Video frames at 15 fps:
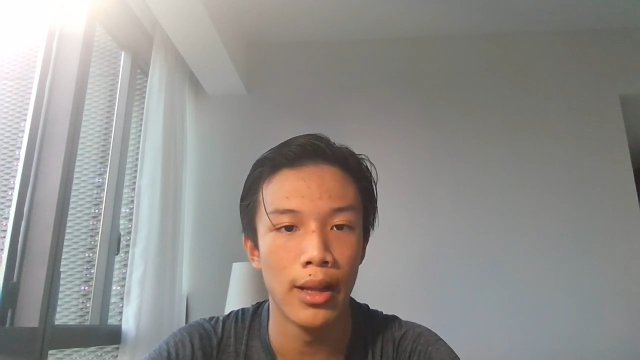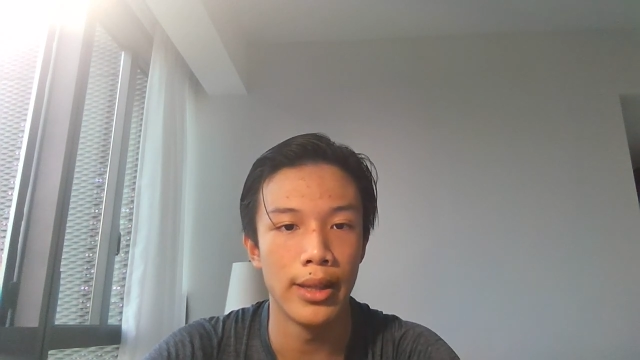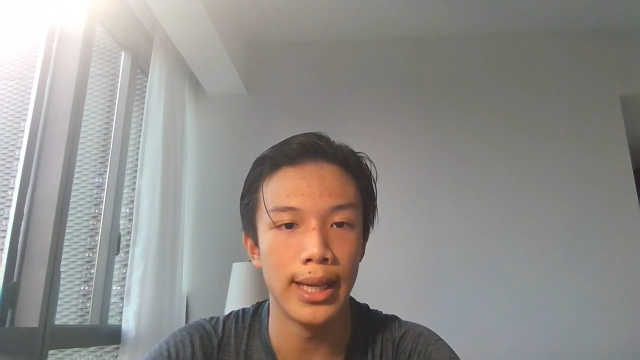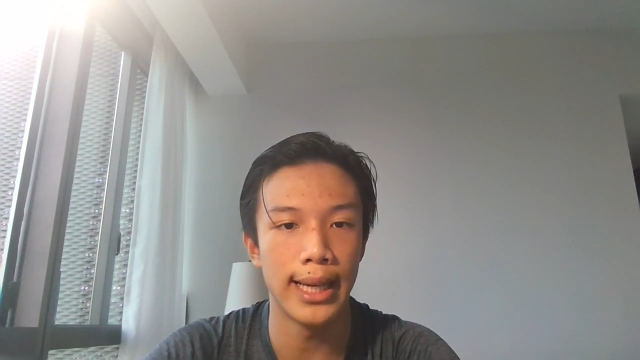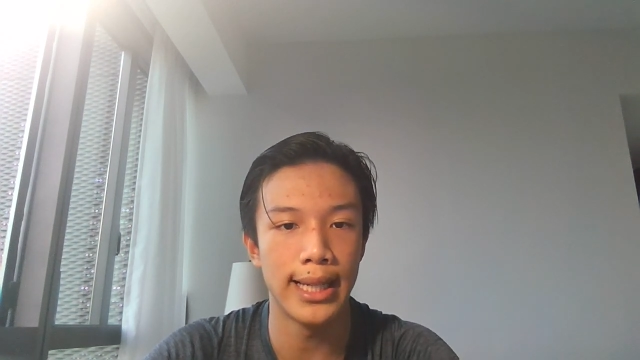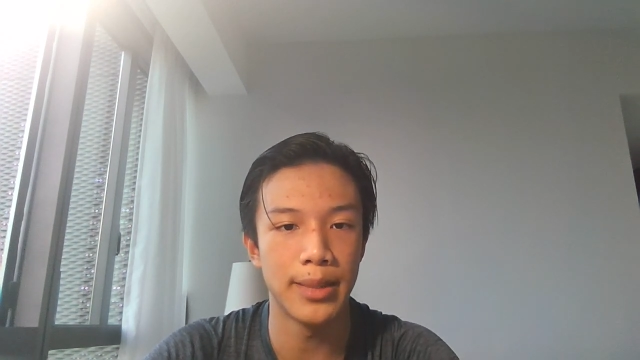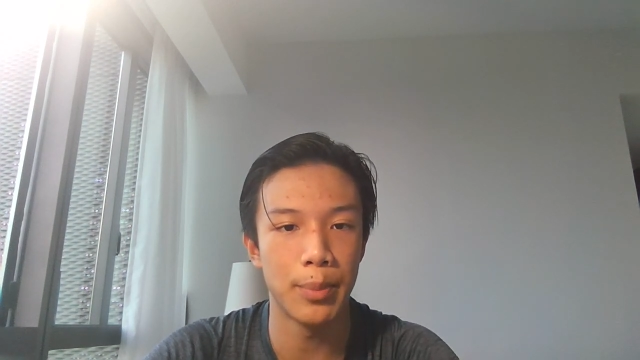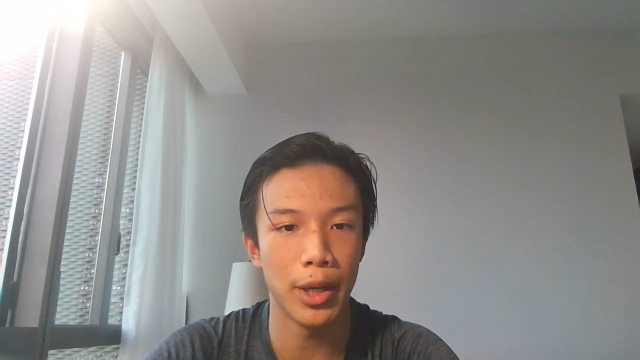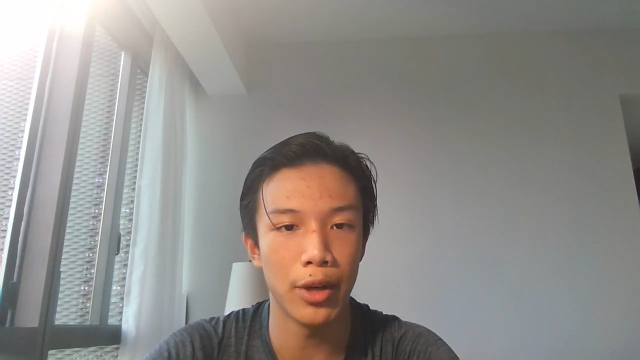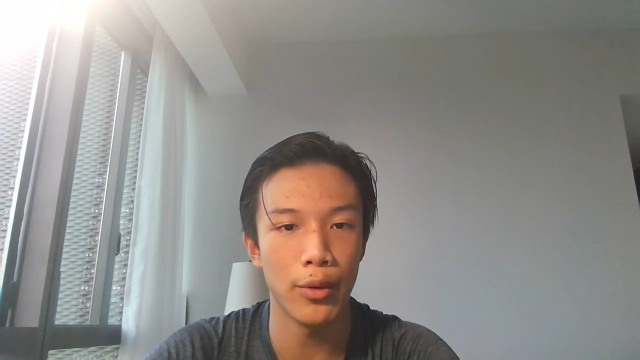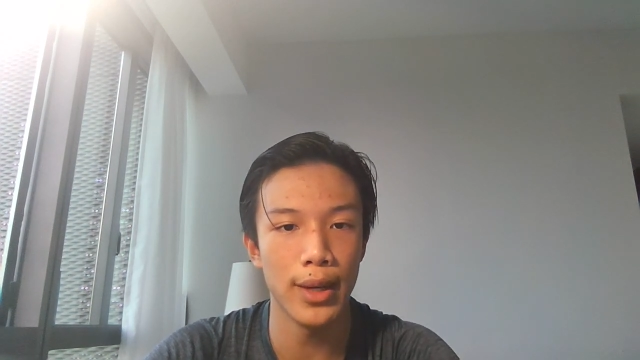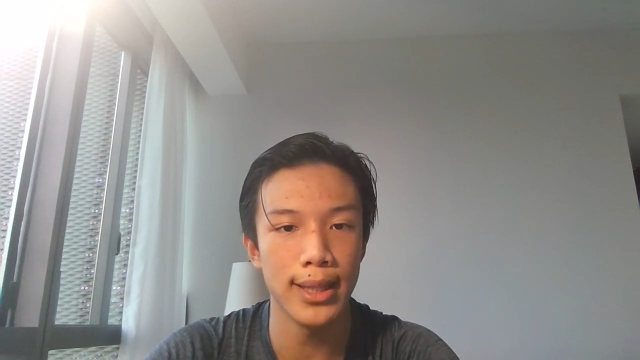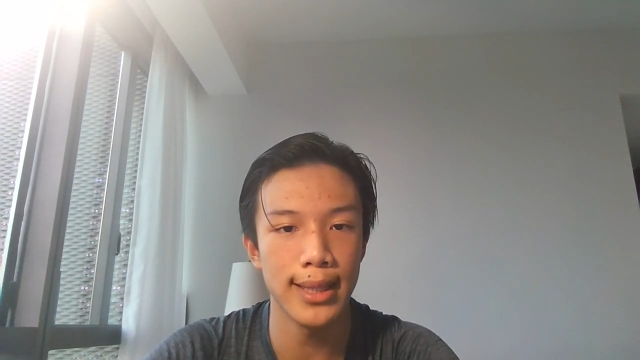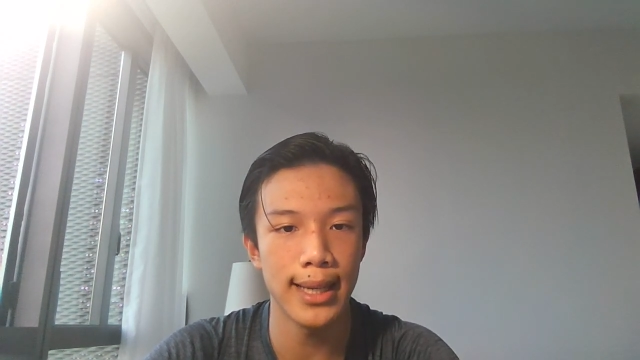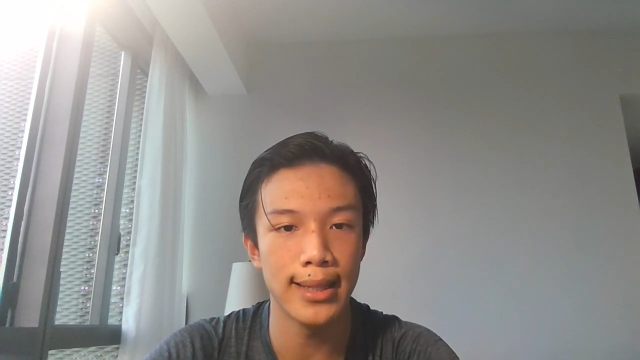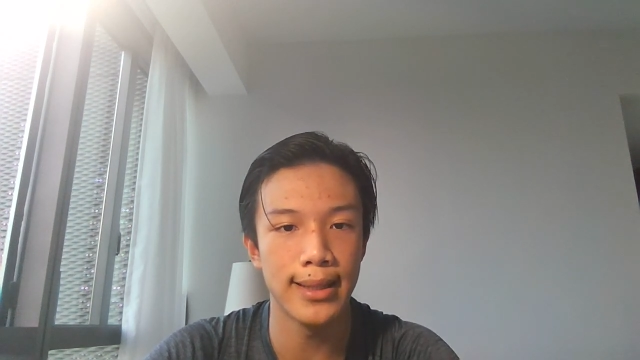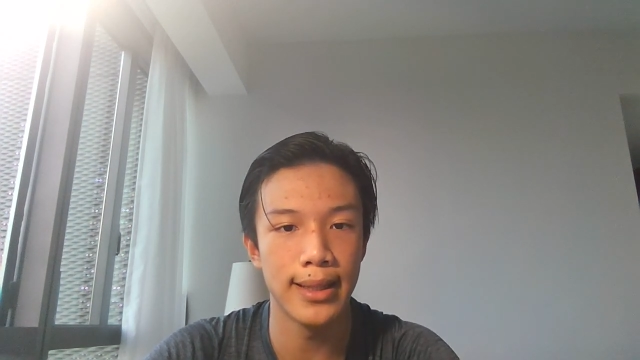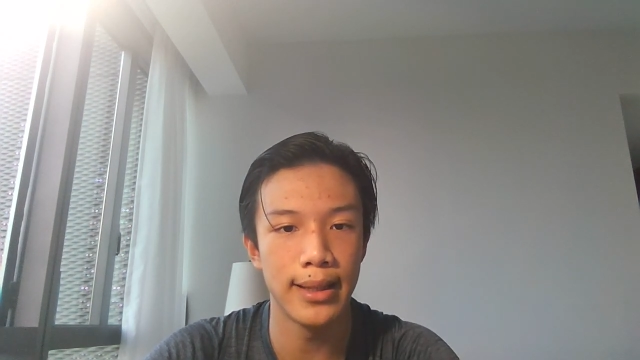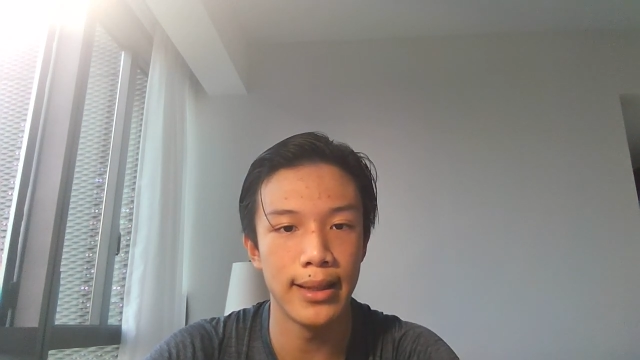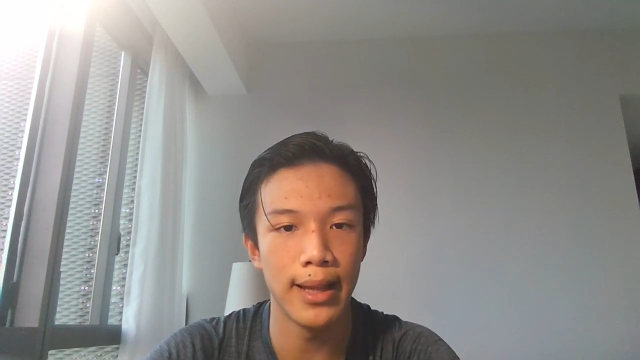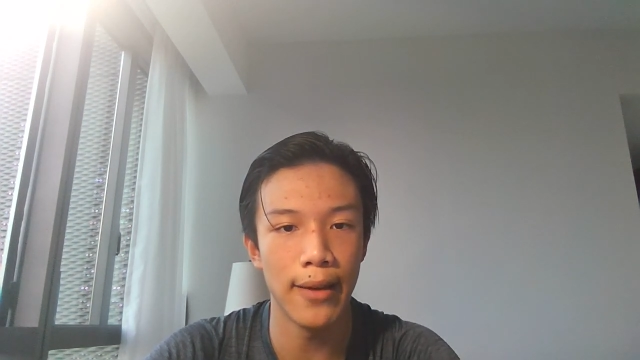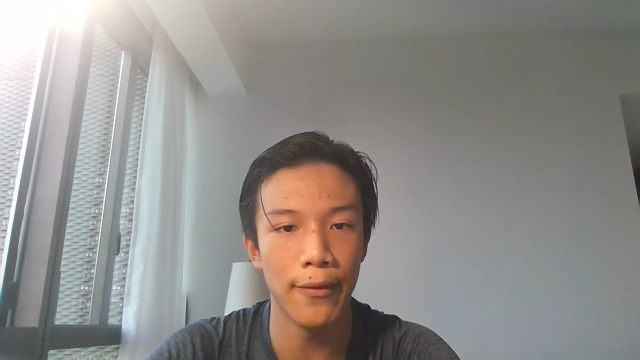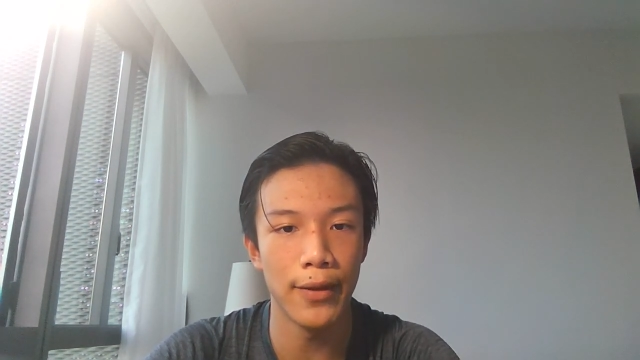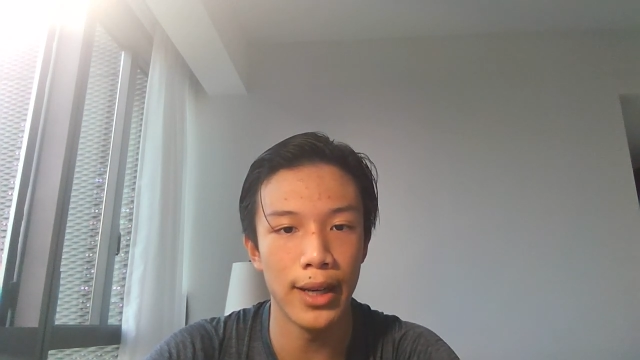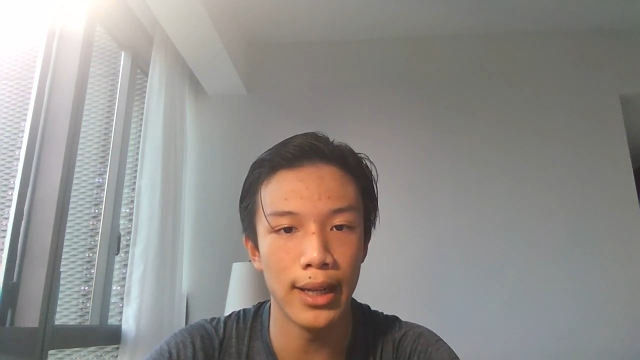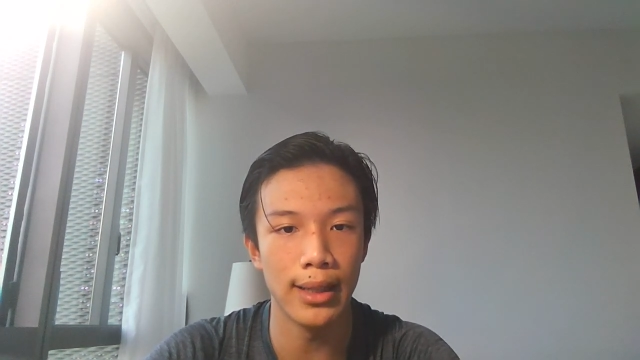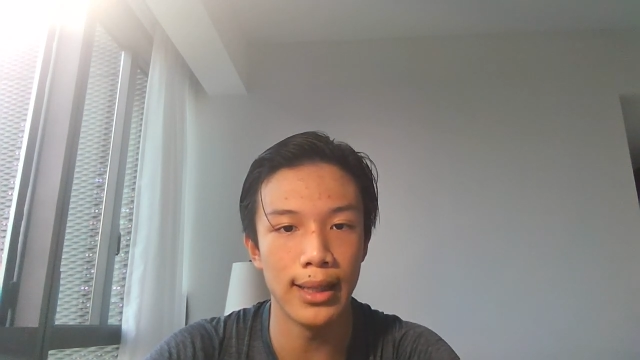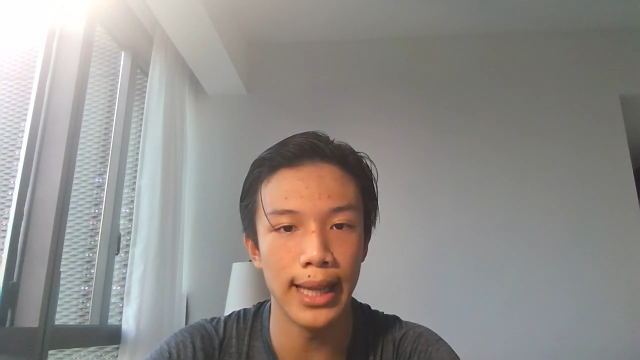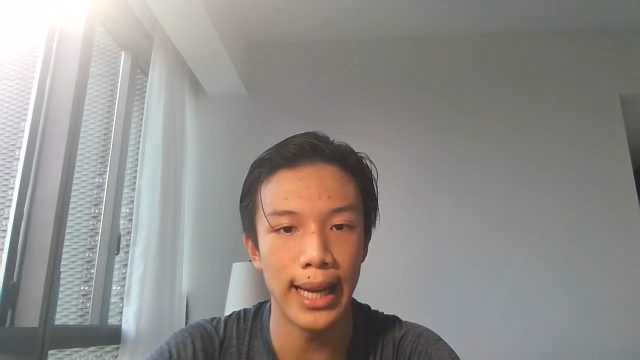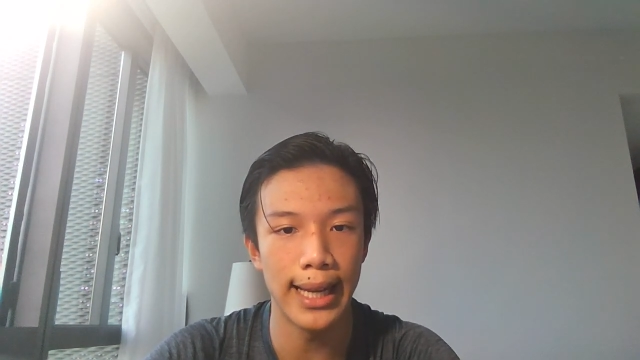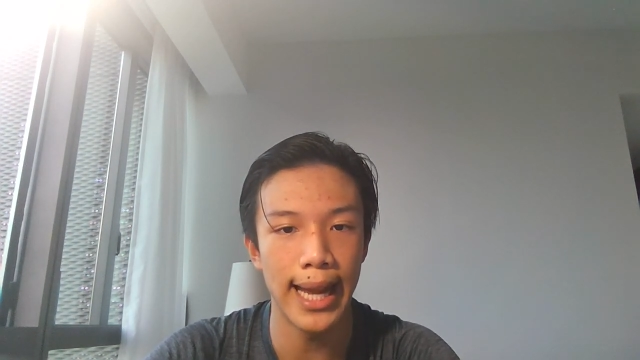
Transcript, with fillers: The experience has definitely